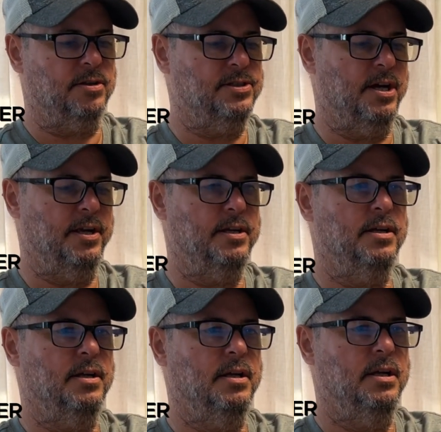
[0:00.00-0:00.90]
side.
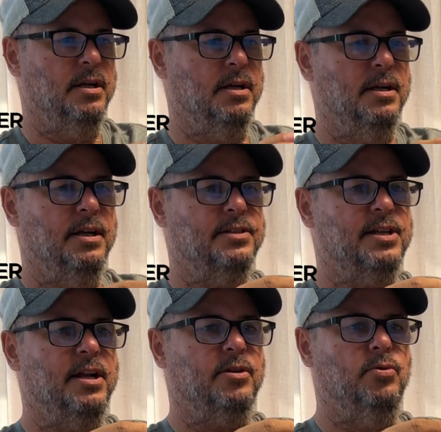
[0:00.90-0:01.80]
It's
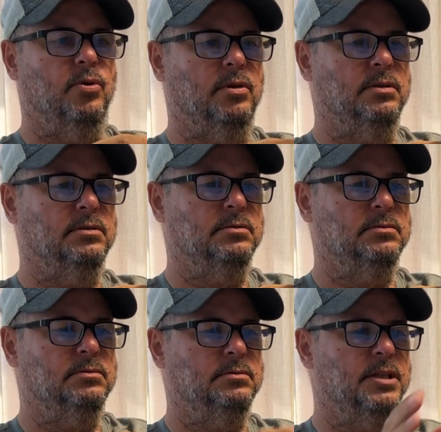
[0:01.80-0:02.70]
kind of cool.
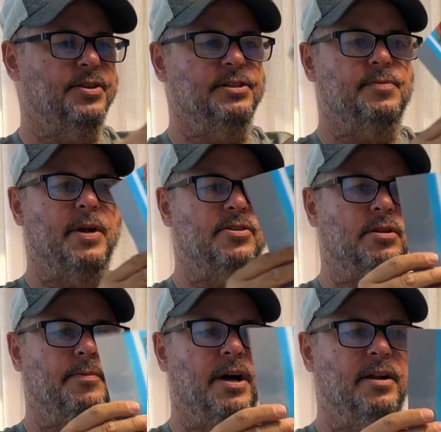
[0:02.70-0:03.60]
Nothing
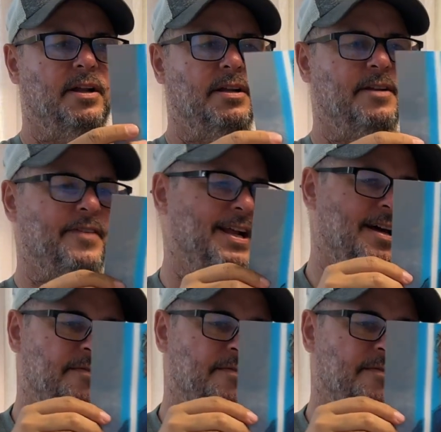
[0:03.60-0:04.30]
special about it. If I got